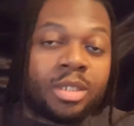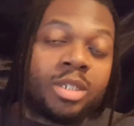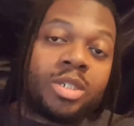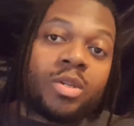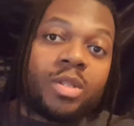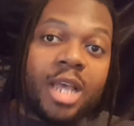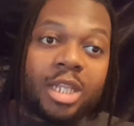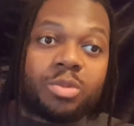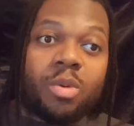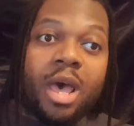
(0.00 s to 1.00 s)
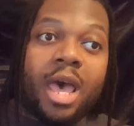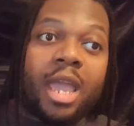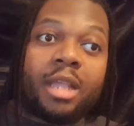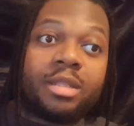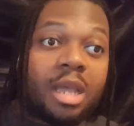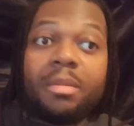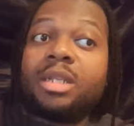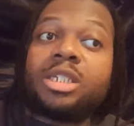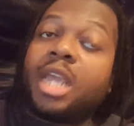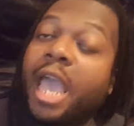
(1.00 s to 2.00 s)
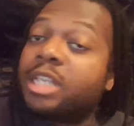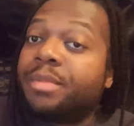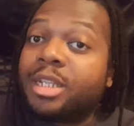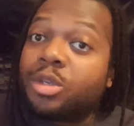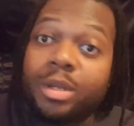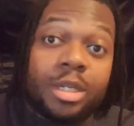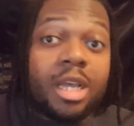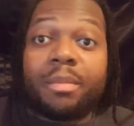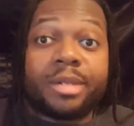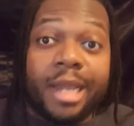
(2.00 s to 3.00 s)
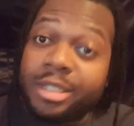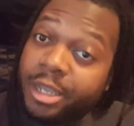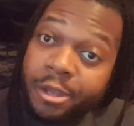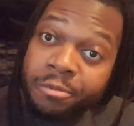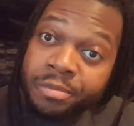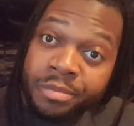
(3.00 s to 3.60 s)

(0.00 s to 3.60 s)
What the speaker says: So that's why, she asked me this question a couple of days ago.